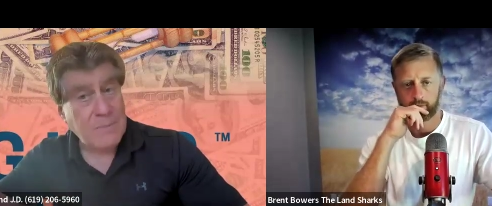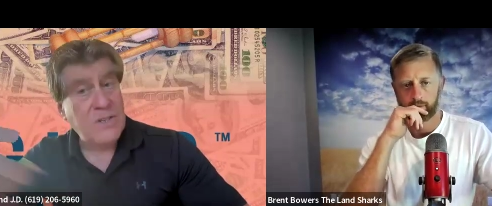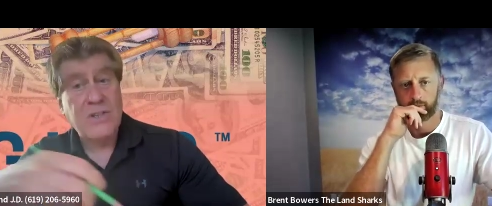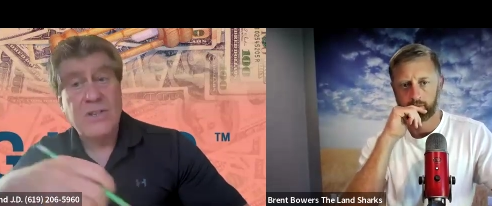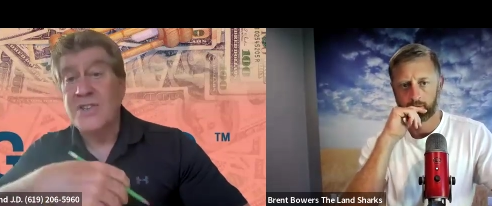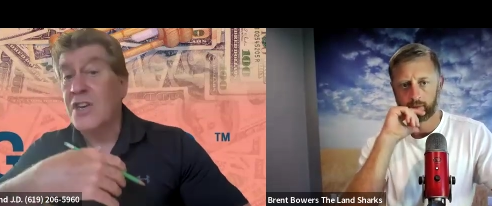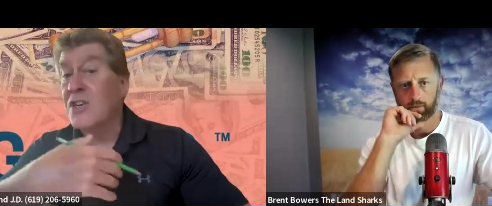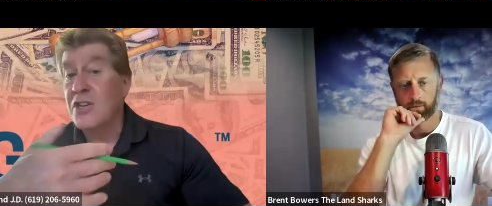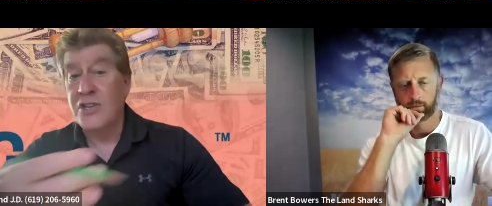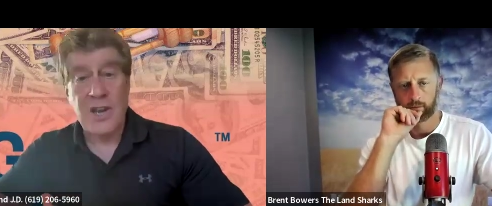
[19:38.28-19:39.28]
Speaker 1: I'm just going to send
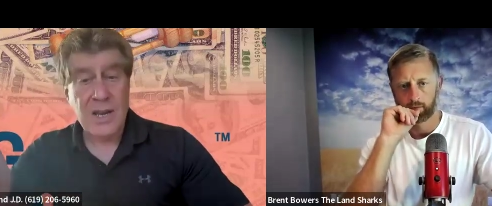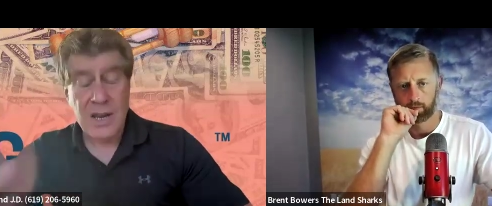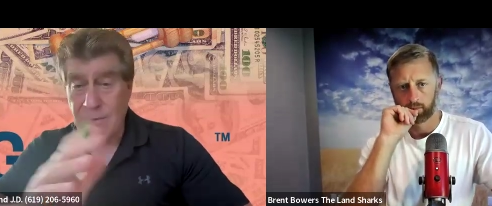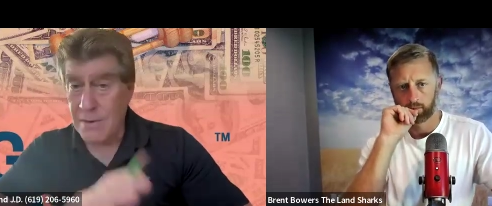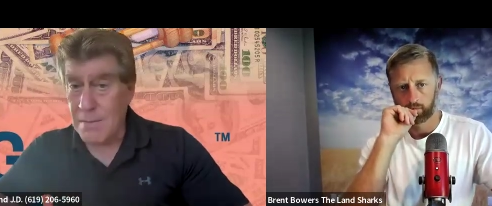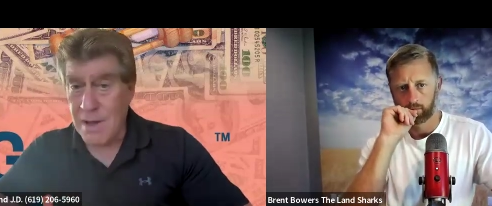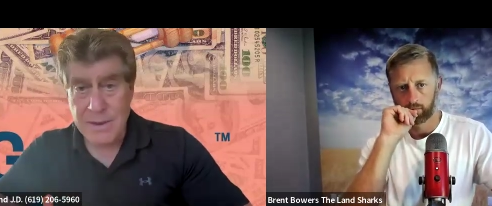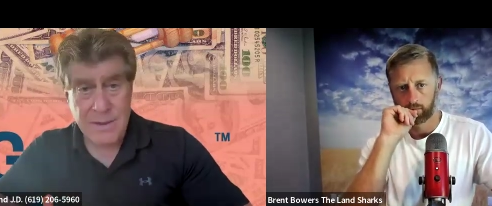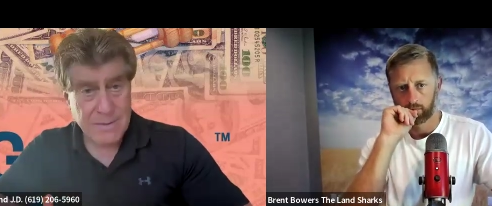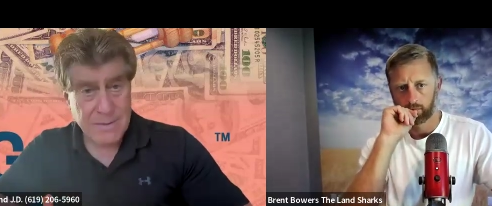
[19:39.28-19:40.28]
you a check every
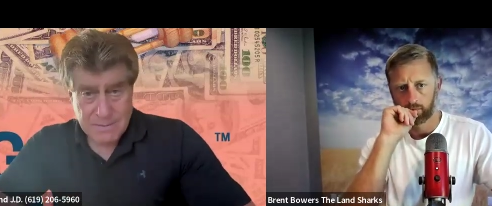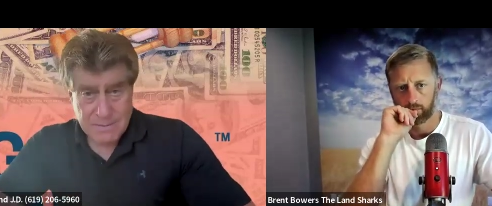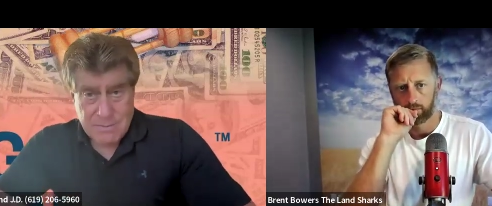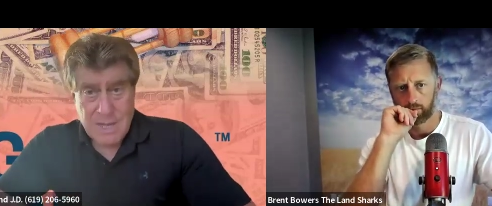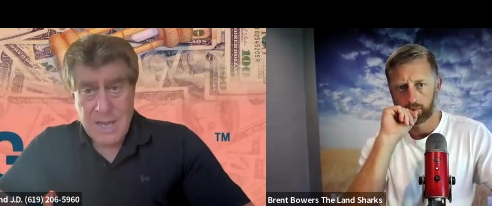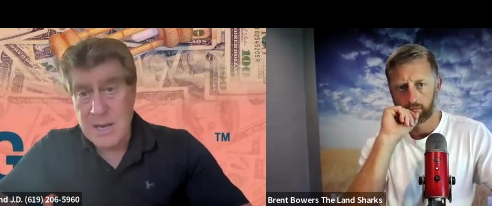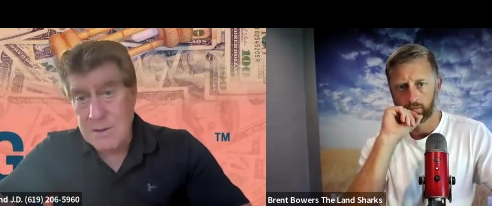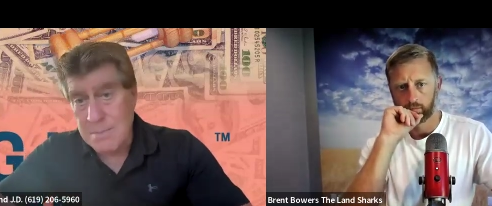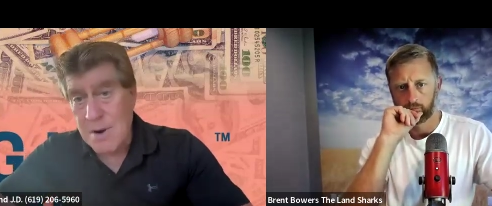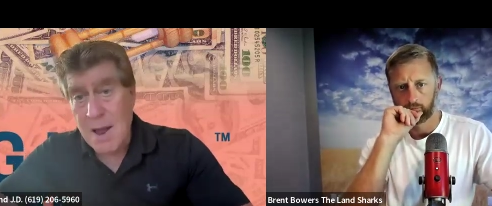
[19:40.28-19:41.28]
month, and
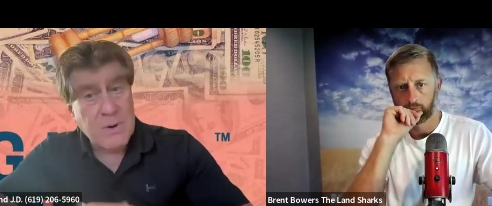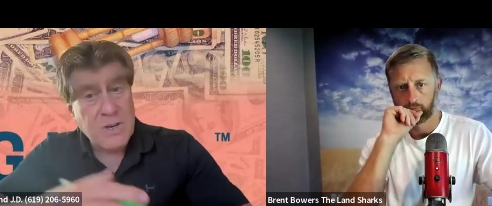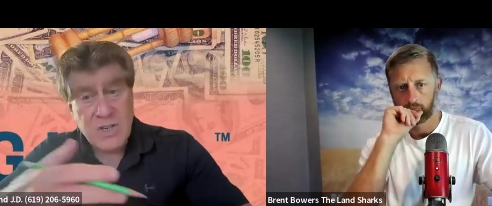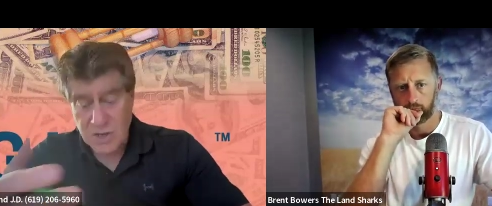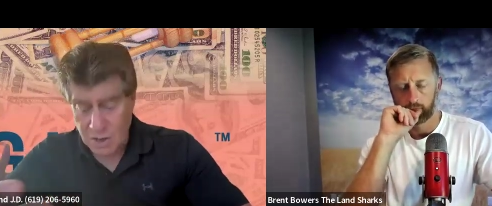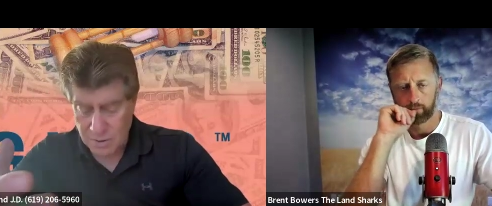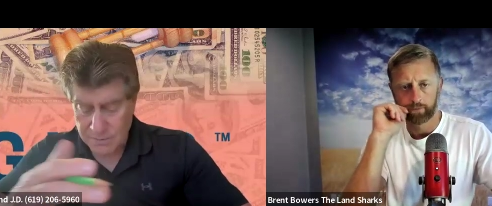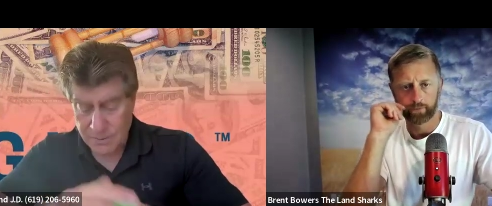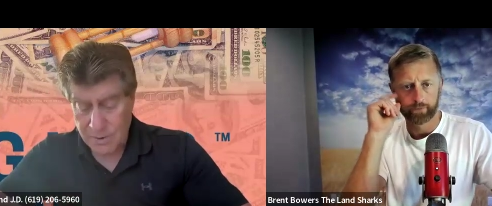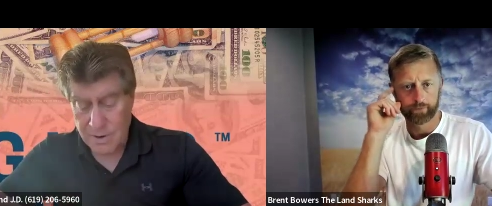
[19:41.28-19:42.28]
the property sold
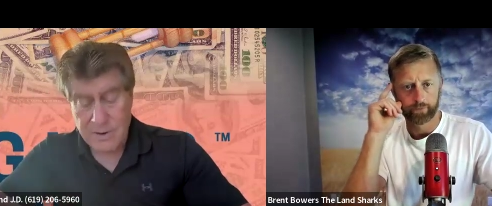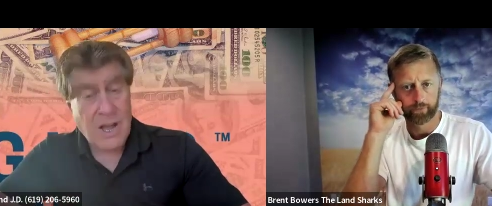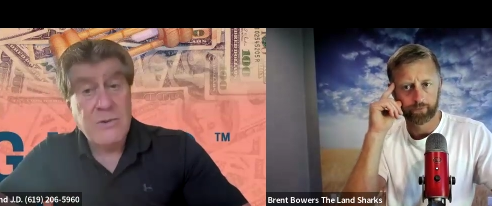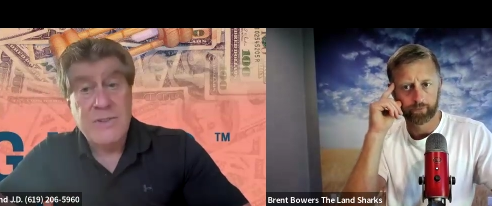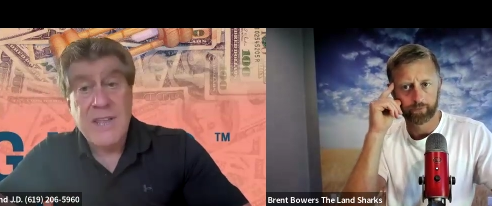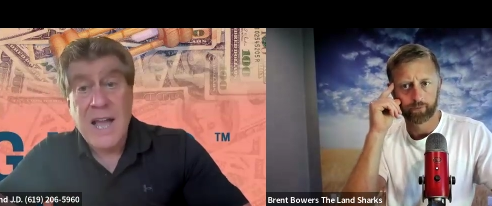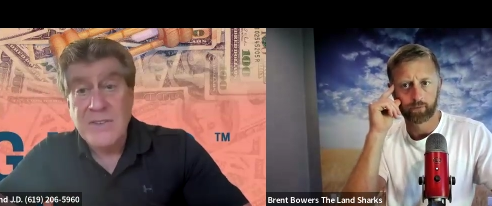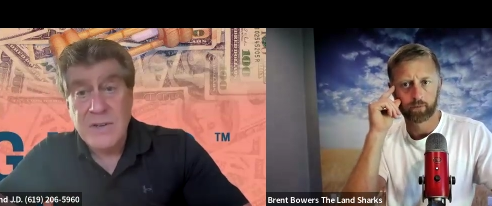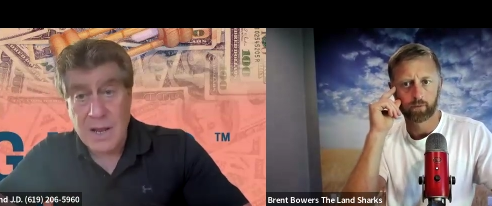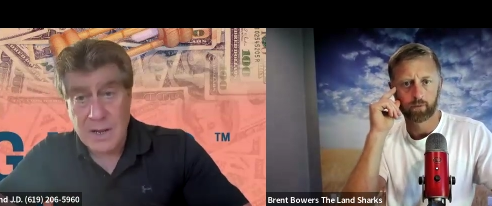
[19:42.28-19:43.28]
for
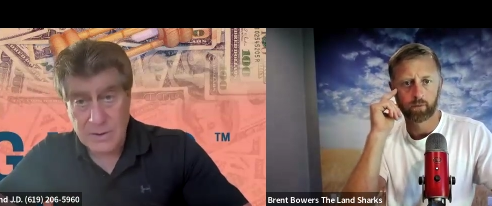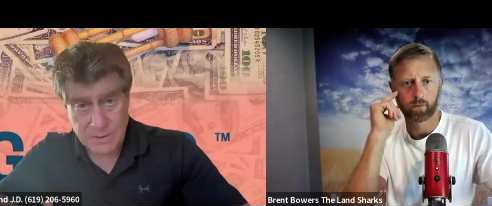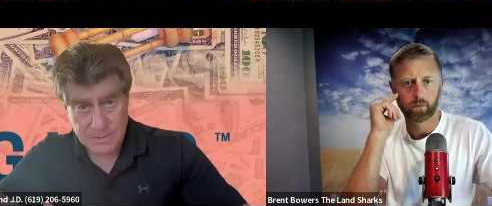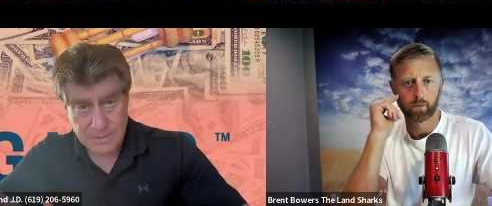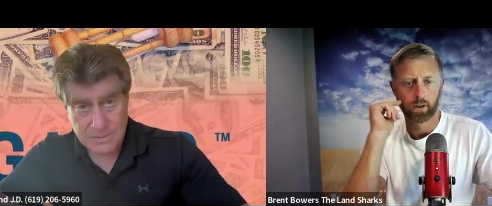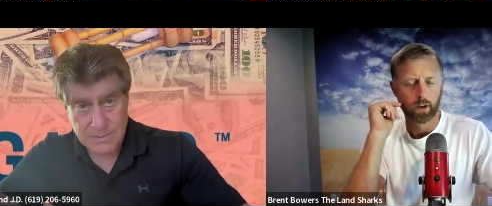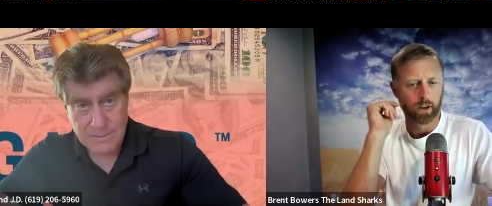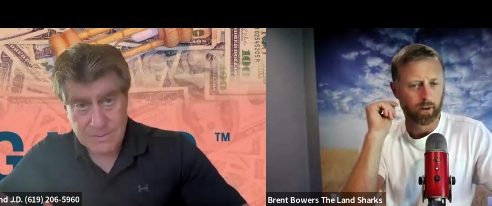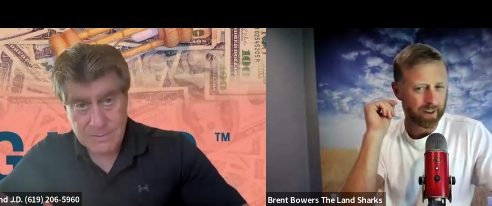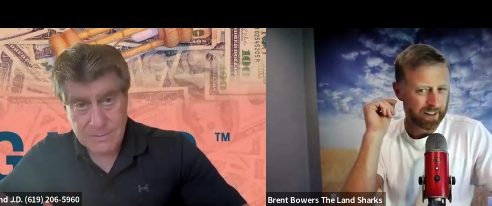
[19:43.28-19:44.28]
$100,000.
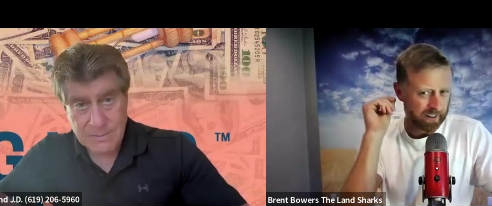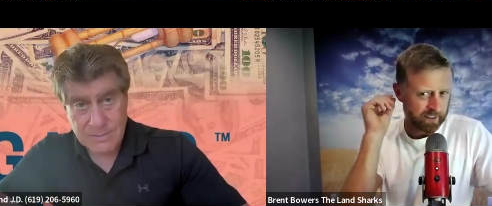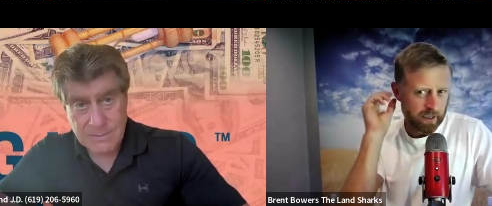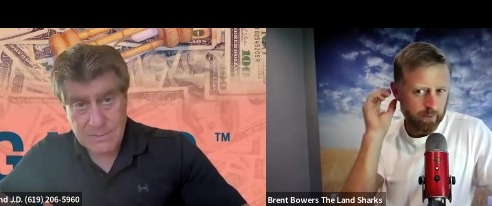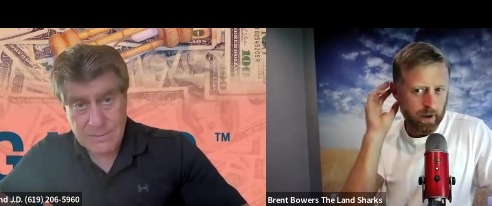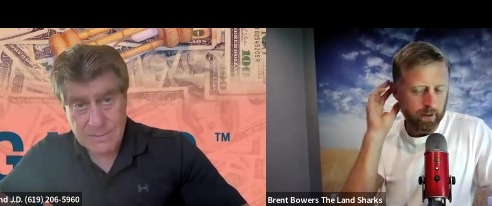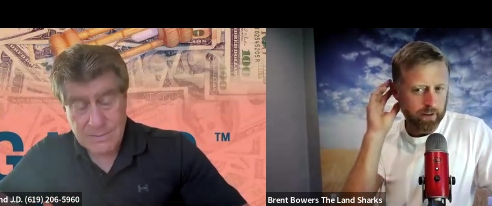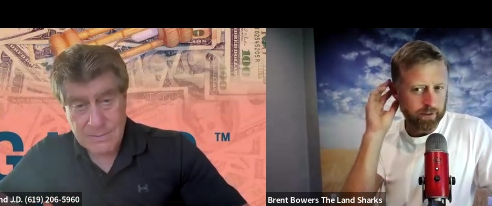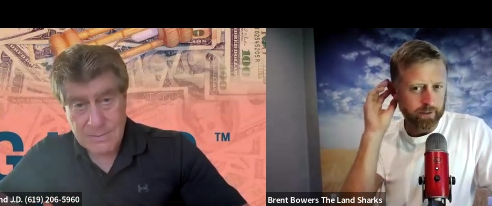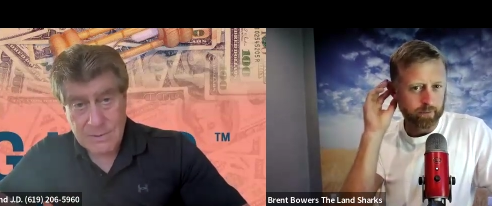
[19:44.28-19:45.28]
Speaker 2: Well, can I think about
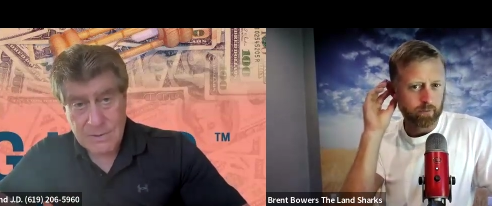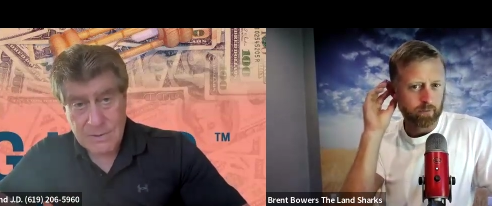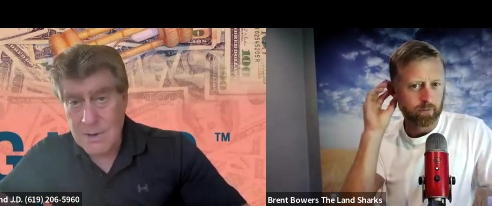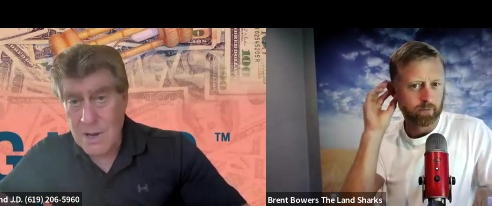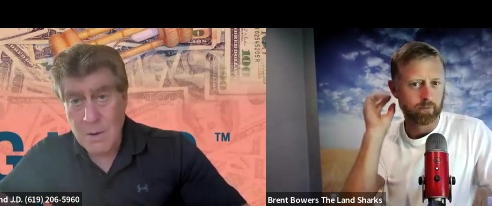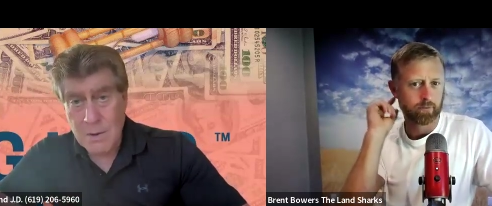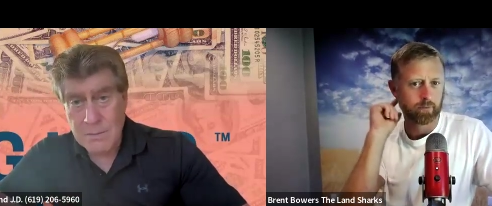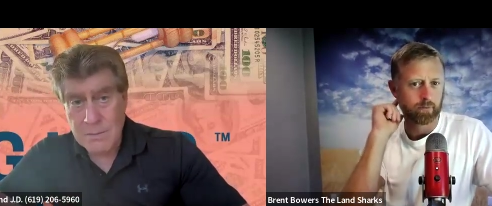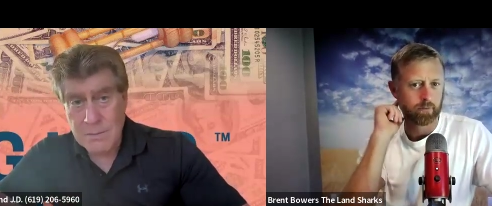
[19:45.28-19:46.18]
this? No.